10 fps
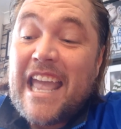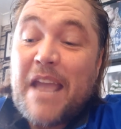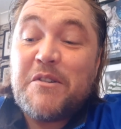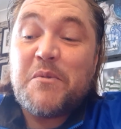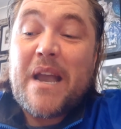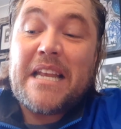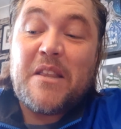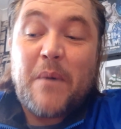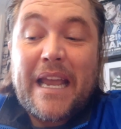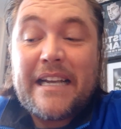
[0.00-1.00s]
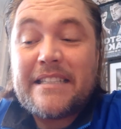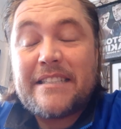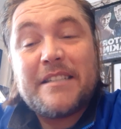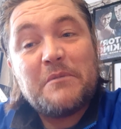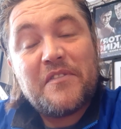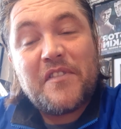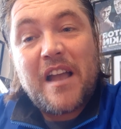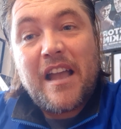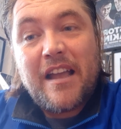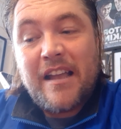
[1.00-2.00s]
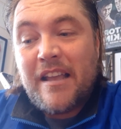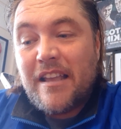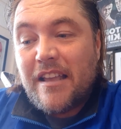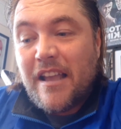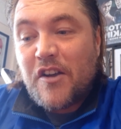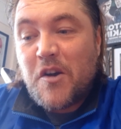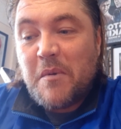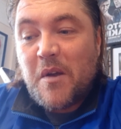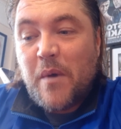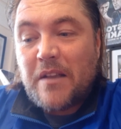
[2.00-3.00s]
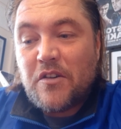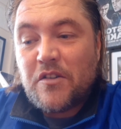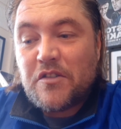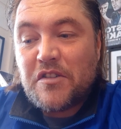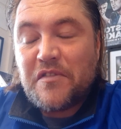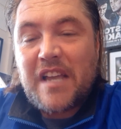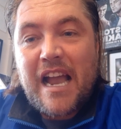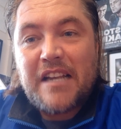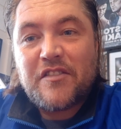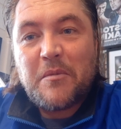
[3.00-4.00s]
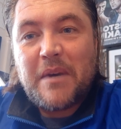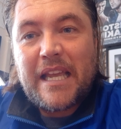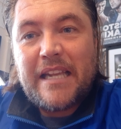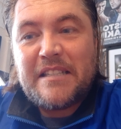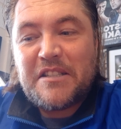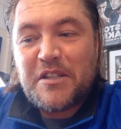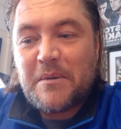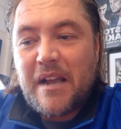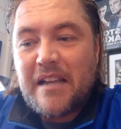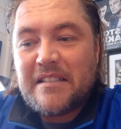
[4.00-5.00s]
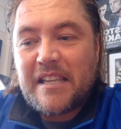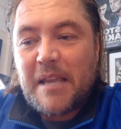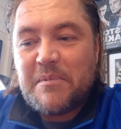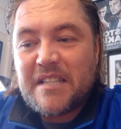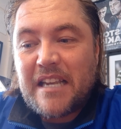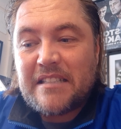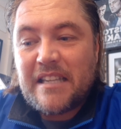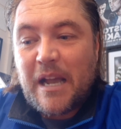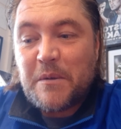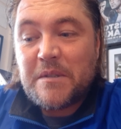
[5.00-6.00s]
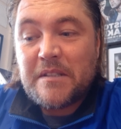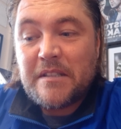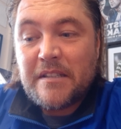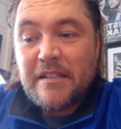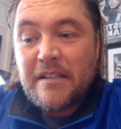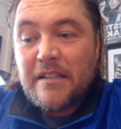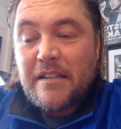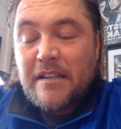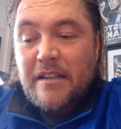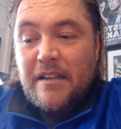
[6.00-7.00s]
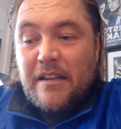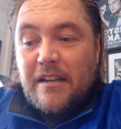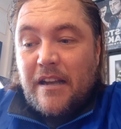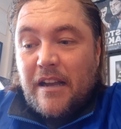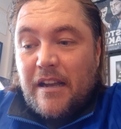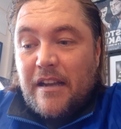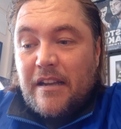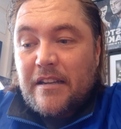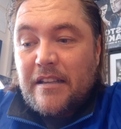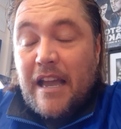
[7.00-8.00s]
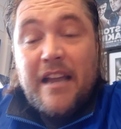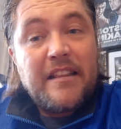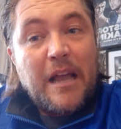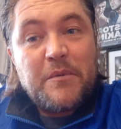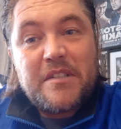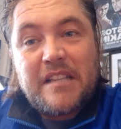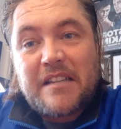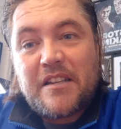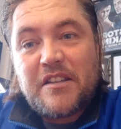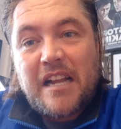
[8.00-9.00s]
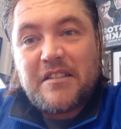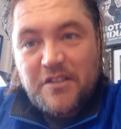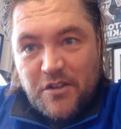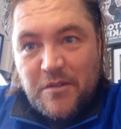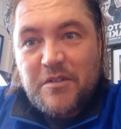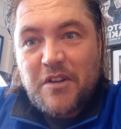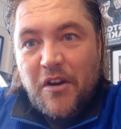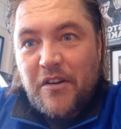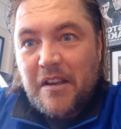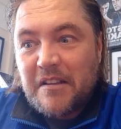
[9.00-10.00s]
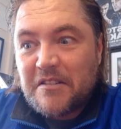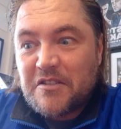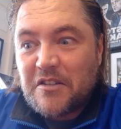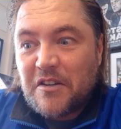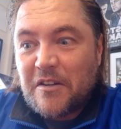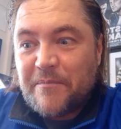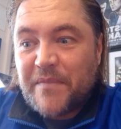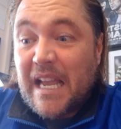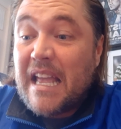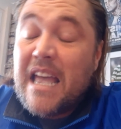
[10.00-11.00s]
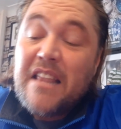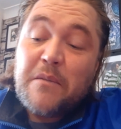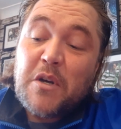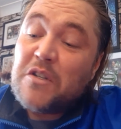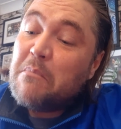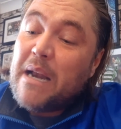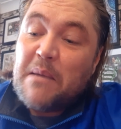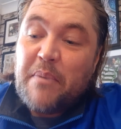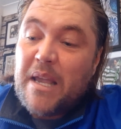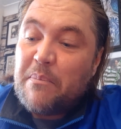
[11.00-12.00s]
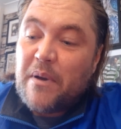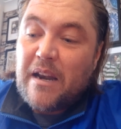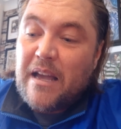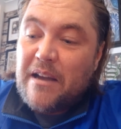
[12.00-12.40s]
was waiting in the wings with a couple of well-known tough guys from Leeds to keep Sykes out. That's a true story. So there wasn't many people